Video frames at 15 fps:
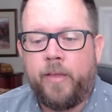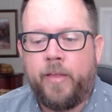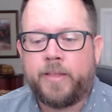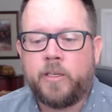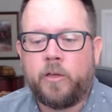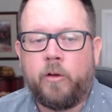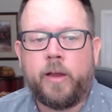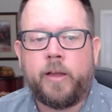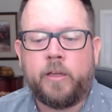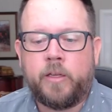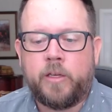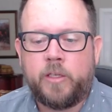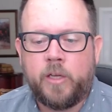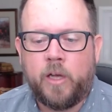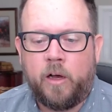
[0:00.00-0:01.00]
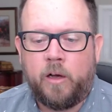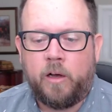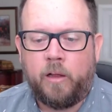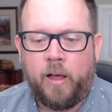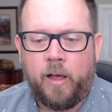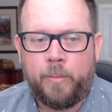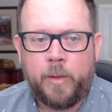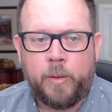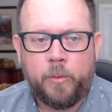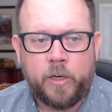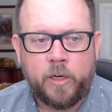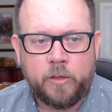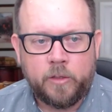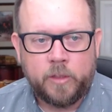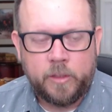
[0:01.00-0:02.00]
that's a great, good call, Hobby
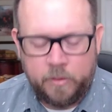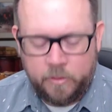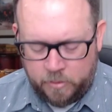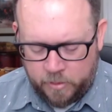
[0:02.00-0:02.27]
100.